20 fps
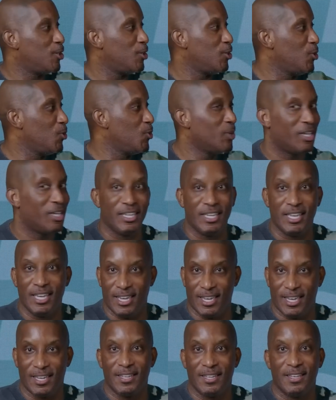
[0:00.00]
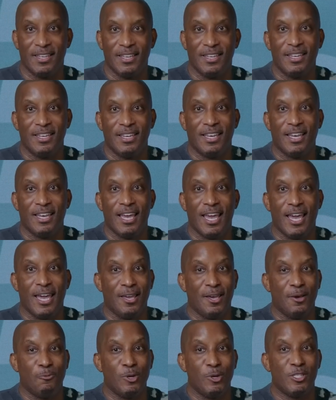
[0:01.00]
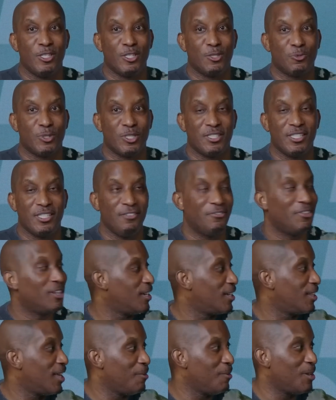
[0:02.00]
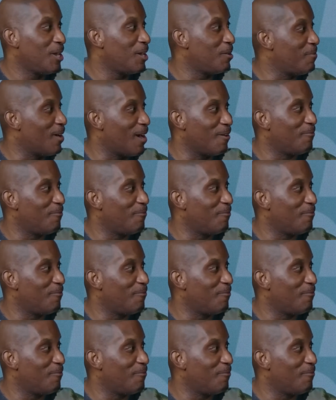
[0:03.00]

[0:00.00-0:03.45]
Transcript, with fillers: to do it again. And we're just receiving and claiming that by